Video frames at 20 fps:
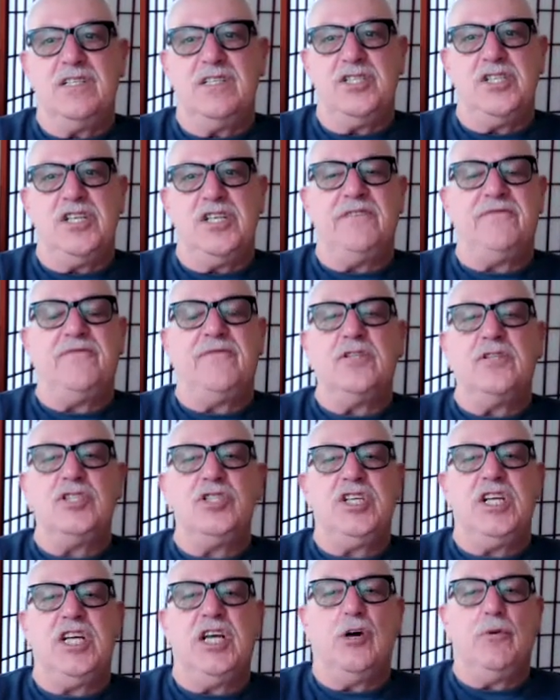different
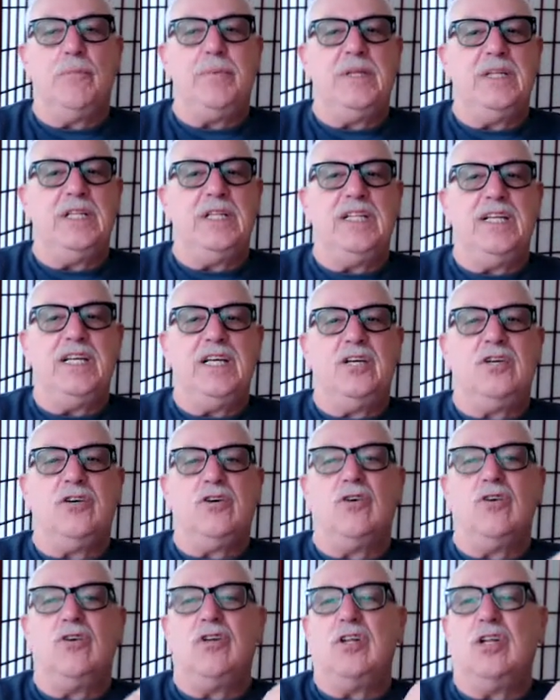
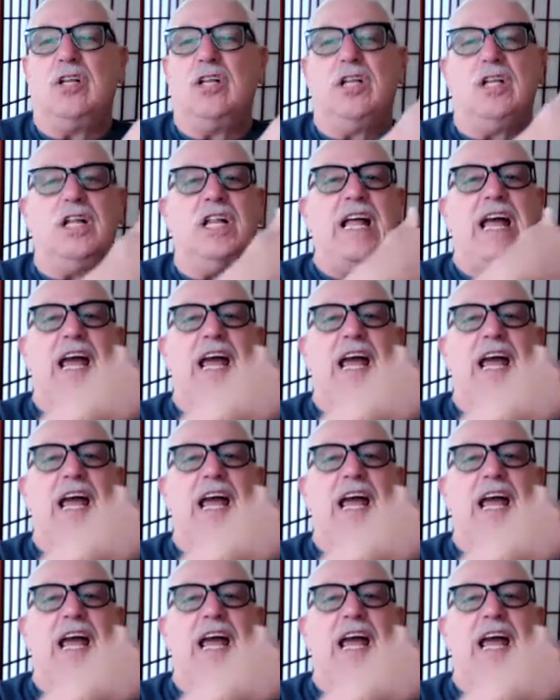geopolitical,